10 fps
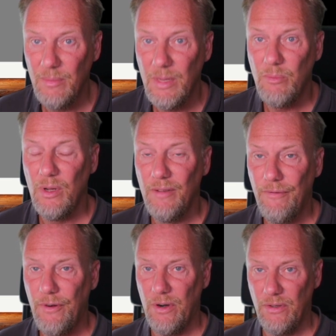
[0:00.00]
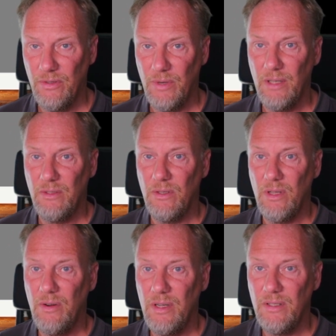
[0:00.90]
the memory first, right? So
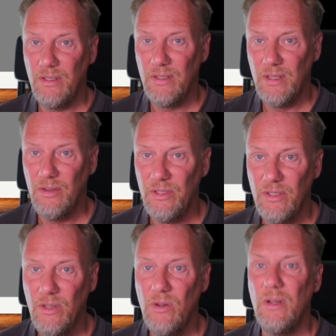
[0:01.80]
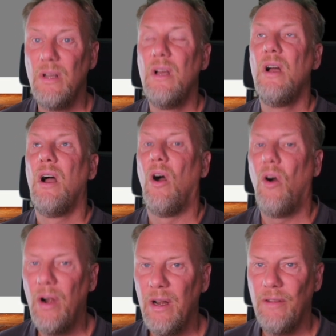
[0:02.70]
there is no
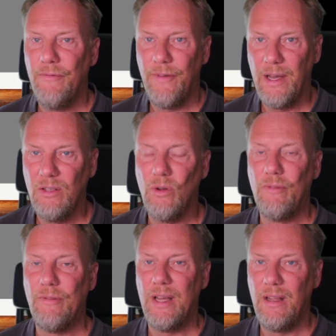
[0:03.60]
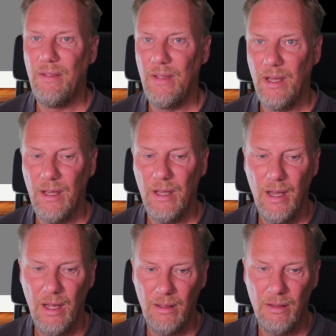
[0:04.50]
artifact of anything,
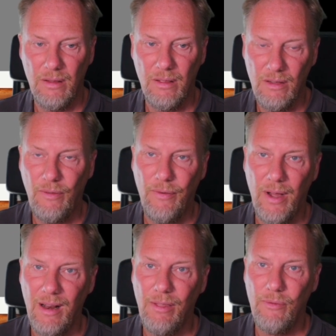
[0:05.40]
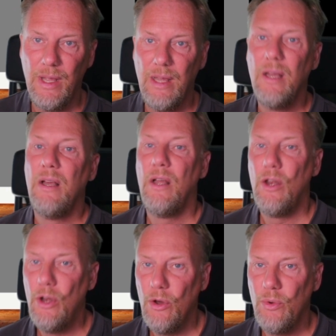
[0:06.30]
and this file 3
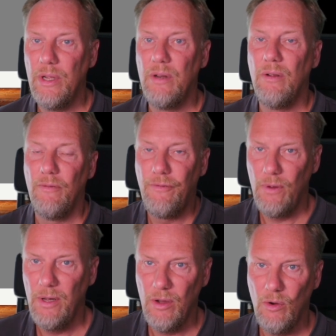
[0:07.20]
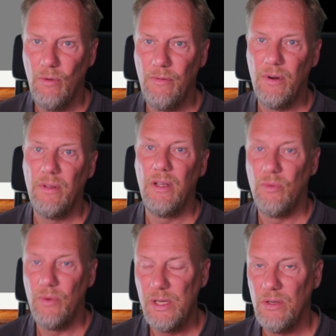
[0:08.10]
loaded fully over the
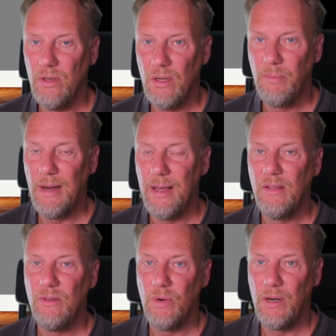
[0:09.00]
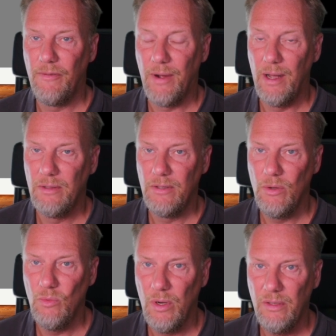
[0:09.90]
original place where file
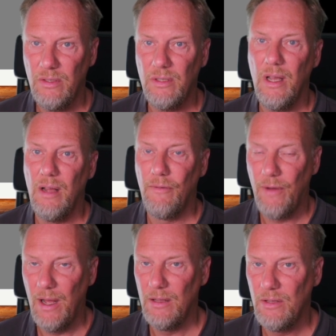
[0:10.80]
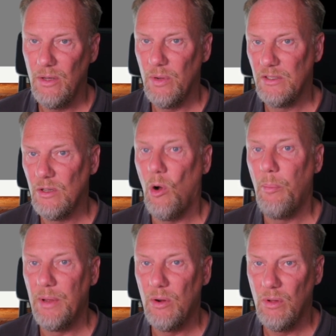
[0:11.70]
2 was, and file 2 has
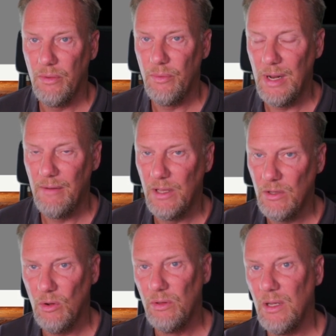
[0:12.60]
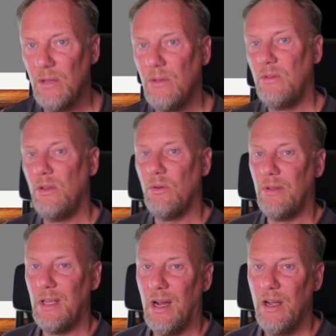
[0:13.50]
copied all the relevant content to
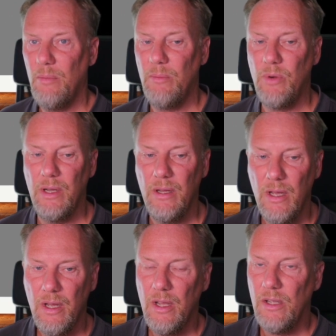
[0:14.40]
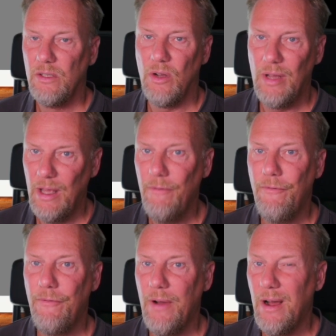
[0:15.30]
the higher memory. So
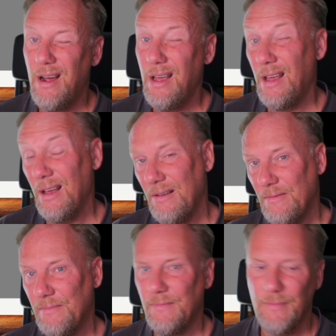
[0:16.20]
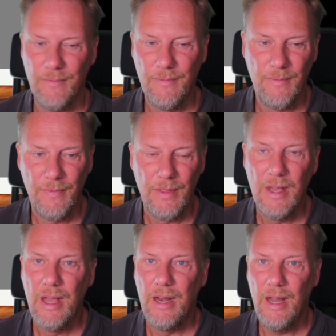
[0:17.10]
if I
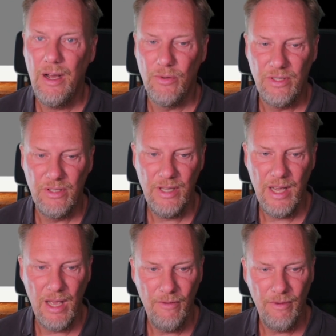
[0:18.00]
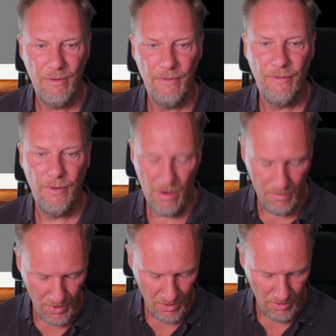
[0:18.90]
now save
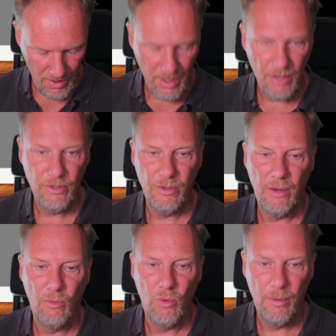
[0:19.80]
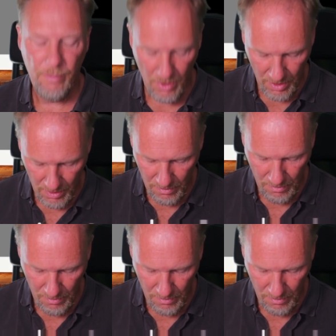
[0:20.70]
from, oh, and I shouldn't have warp on,